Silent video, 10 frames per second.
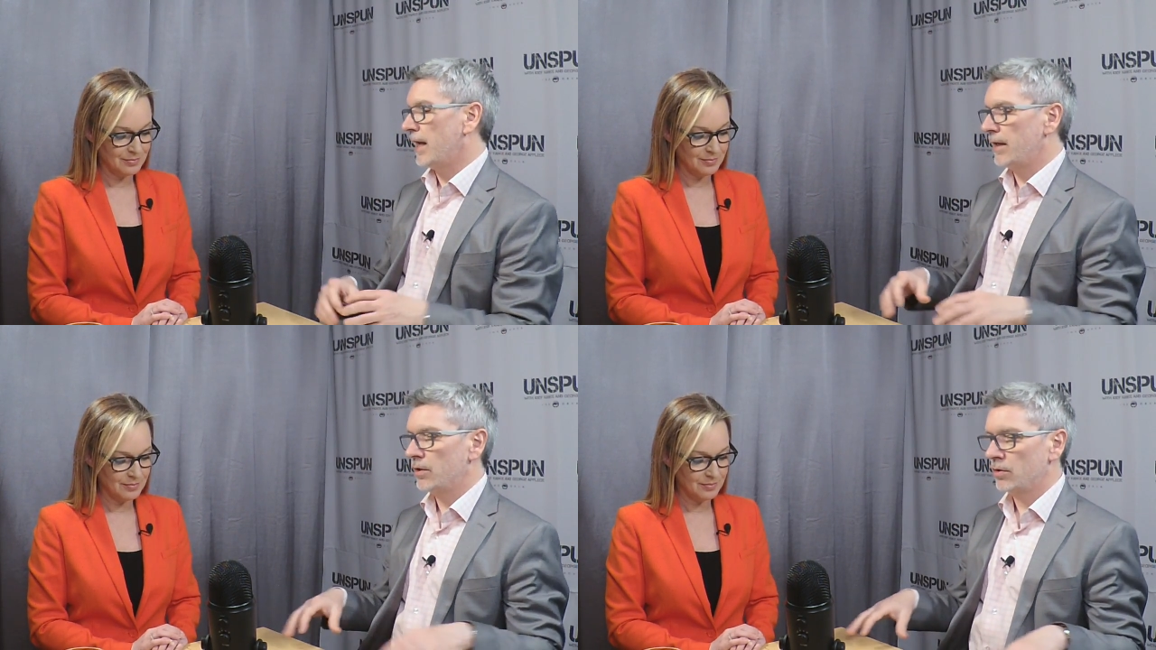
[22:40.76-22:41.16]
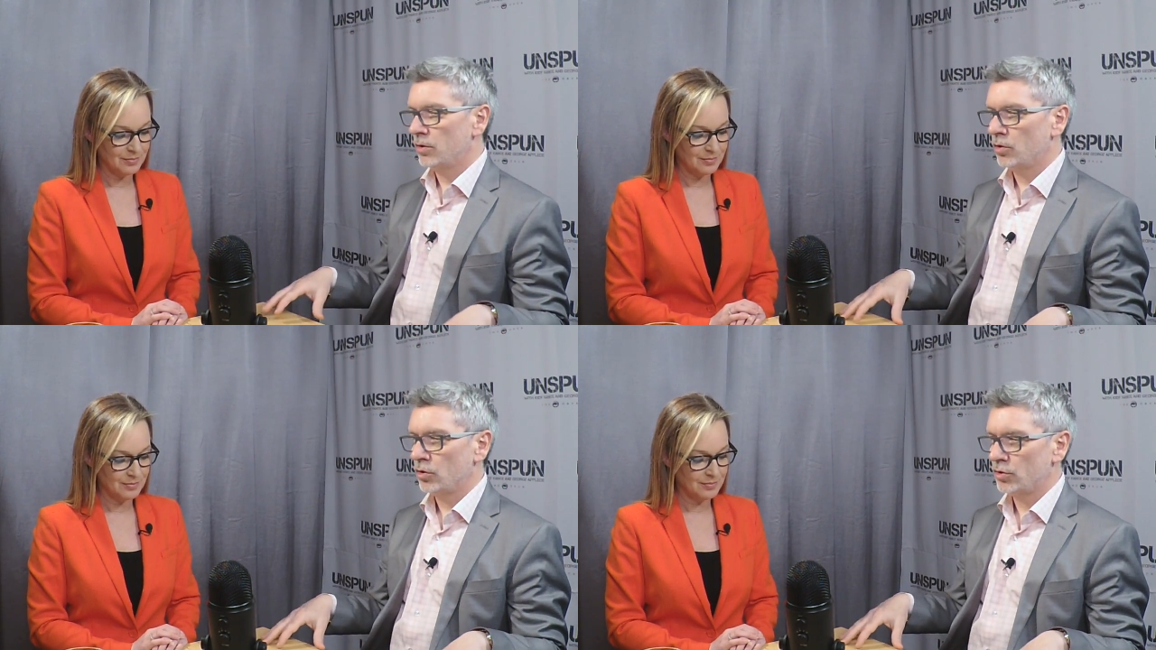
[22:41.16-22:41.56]
Speaker 1: and
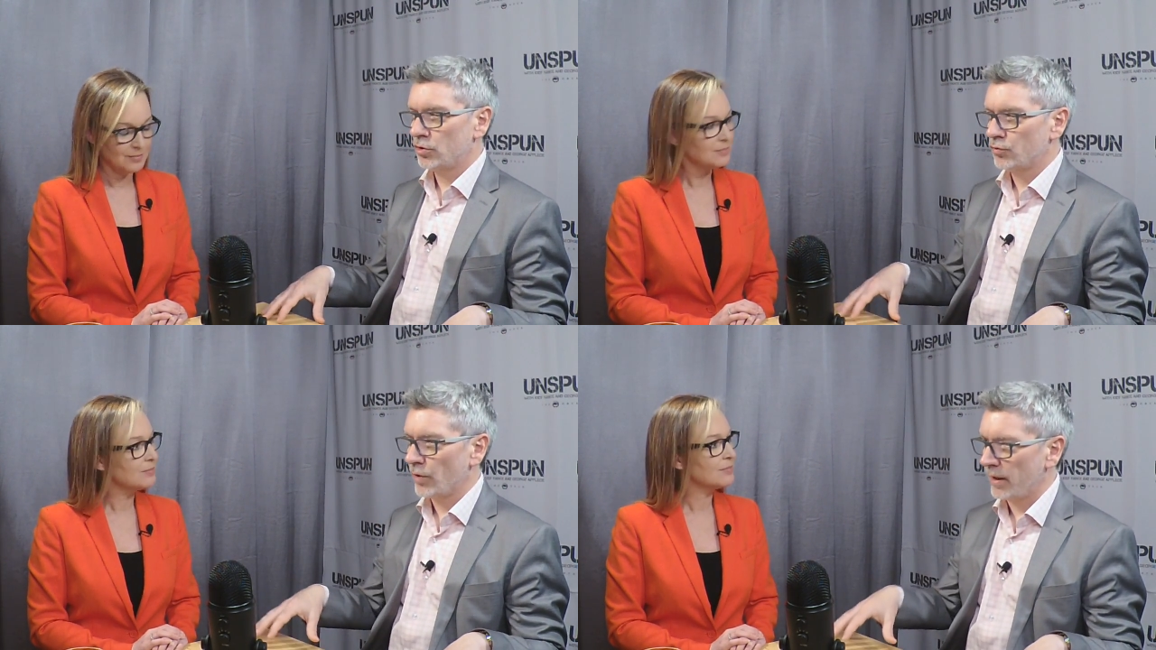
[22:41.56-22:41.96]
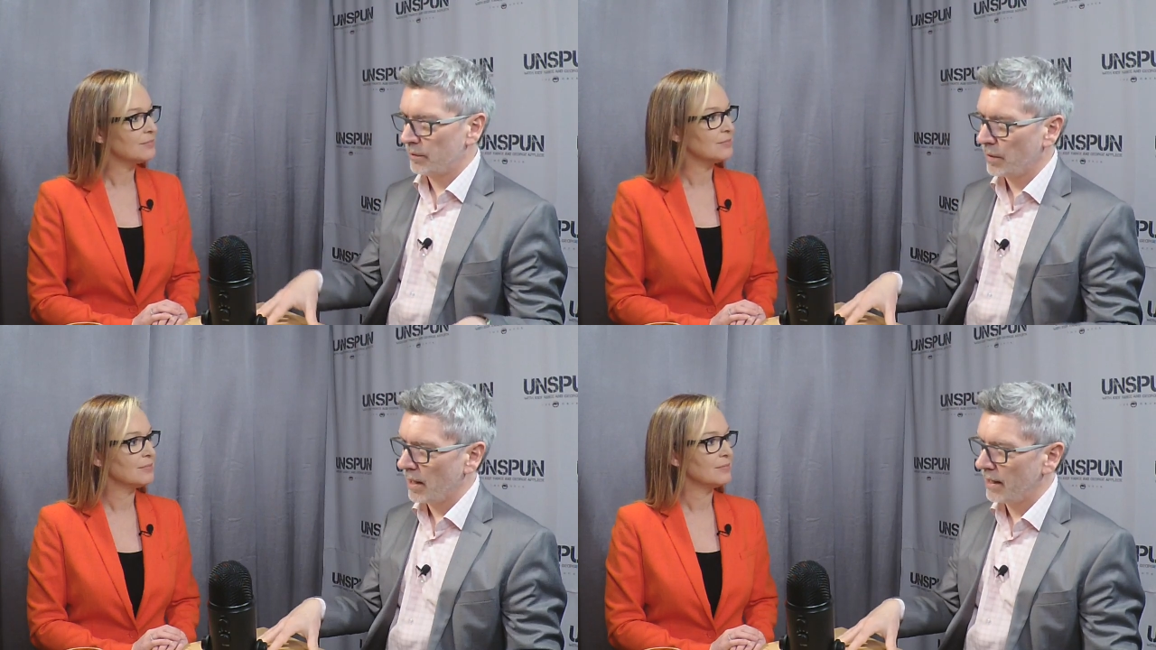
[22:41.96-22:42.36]
her
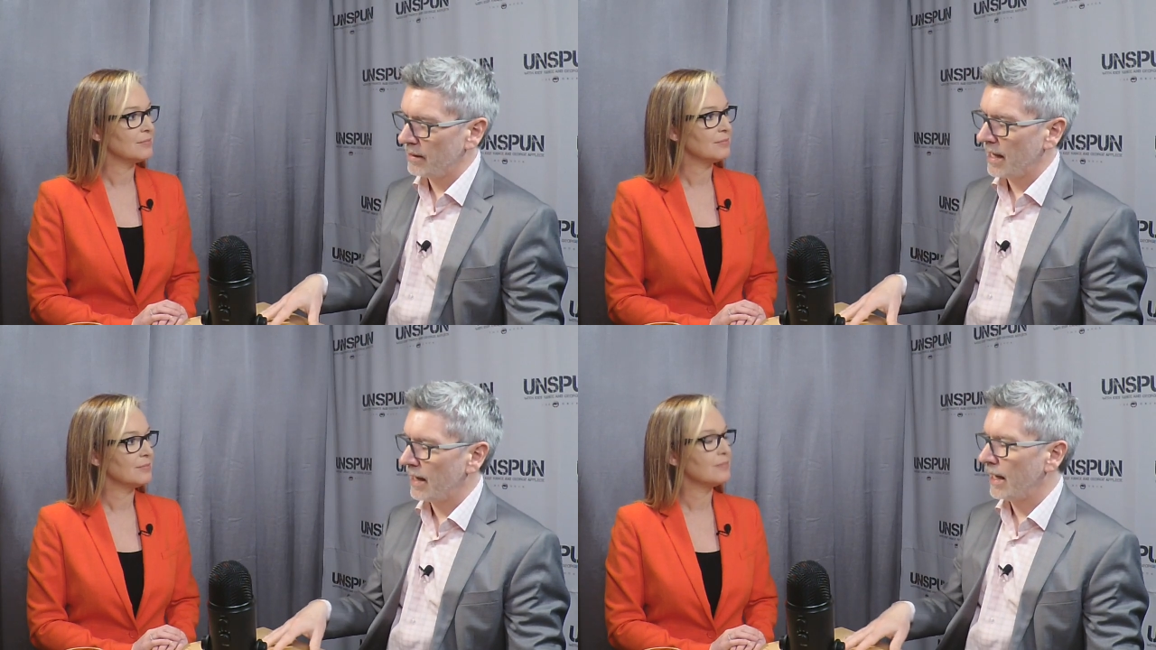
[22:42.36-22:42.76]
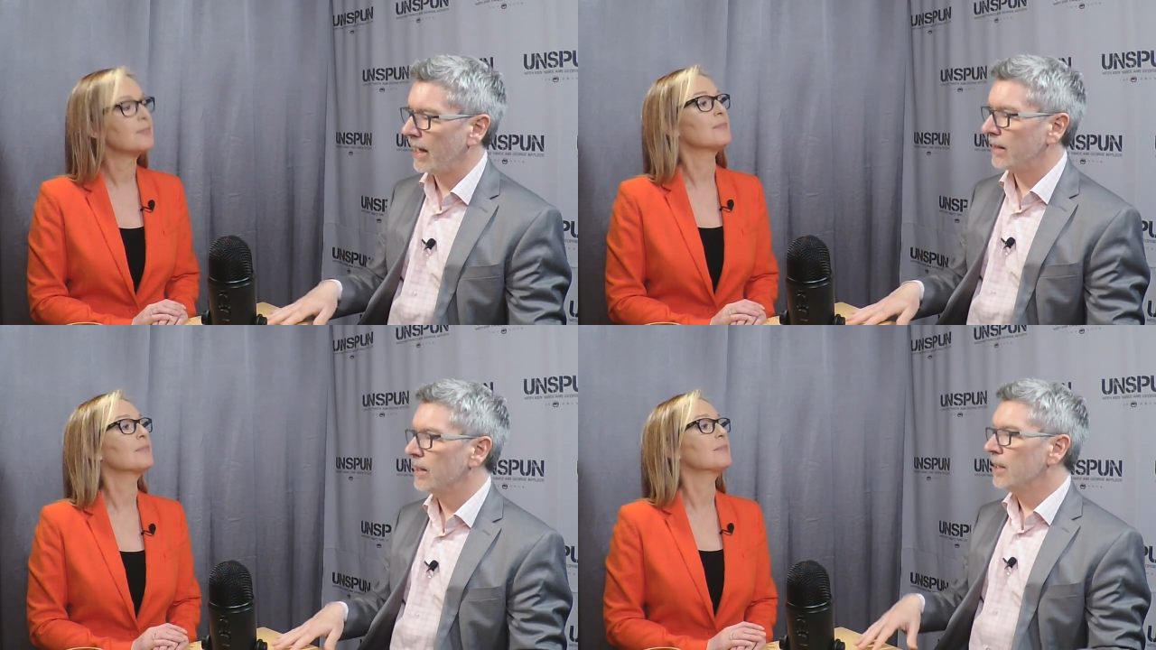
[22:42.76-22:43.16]
strength behind that,
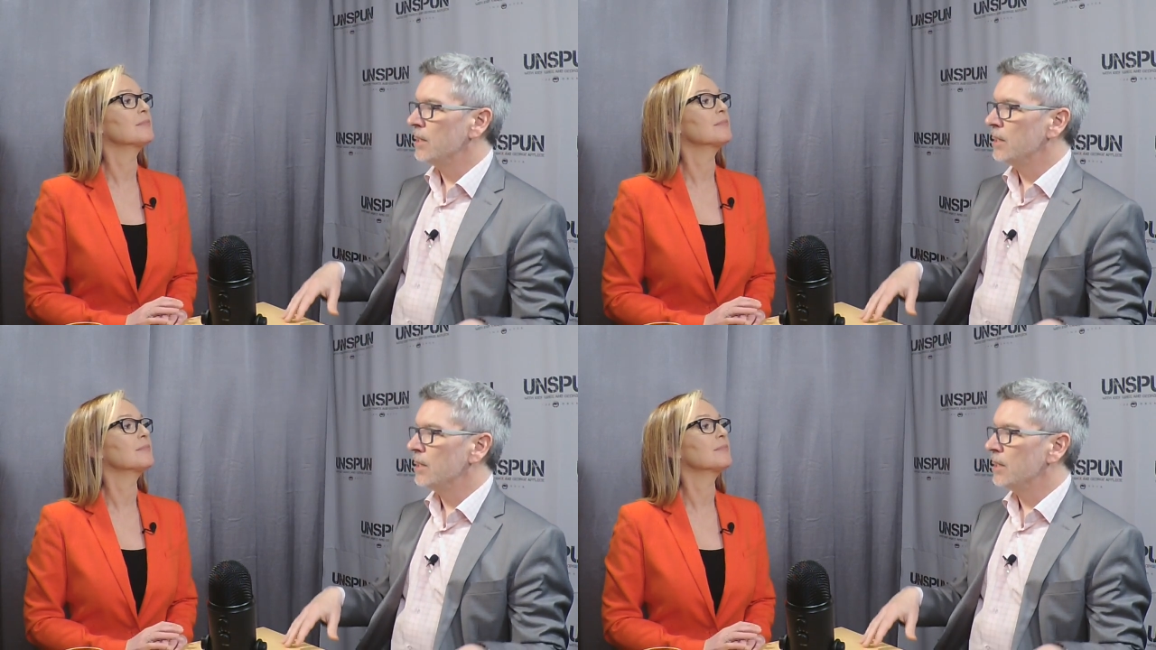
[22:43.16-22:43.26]
and